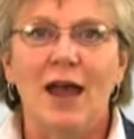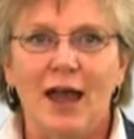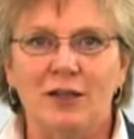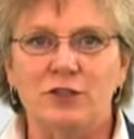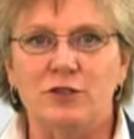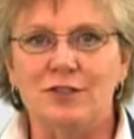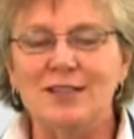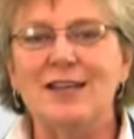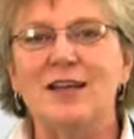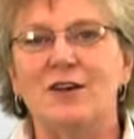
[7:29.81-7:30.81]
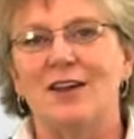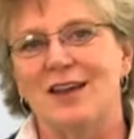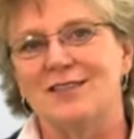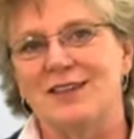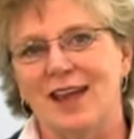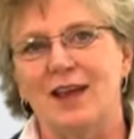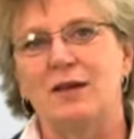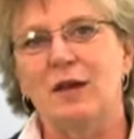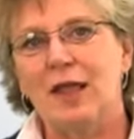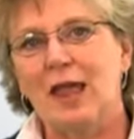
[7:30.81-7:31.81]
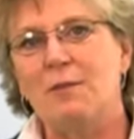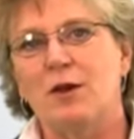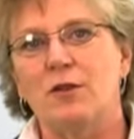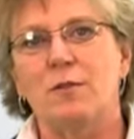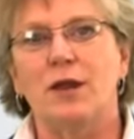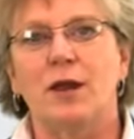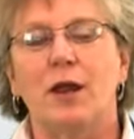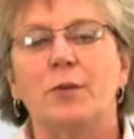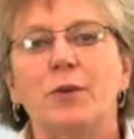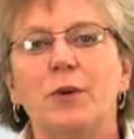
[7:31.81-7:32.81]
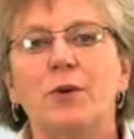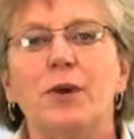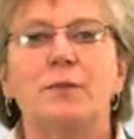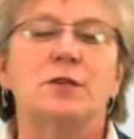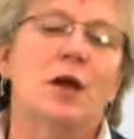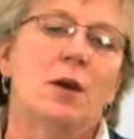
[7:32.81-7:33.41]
as you'll see here, yes, again, it came under the Medicare programs,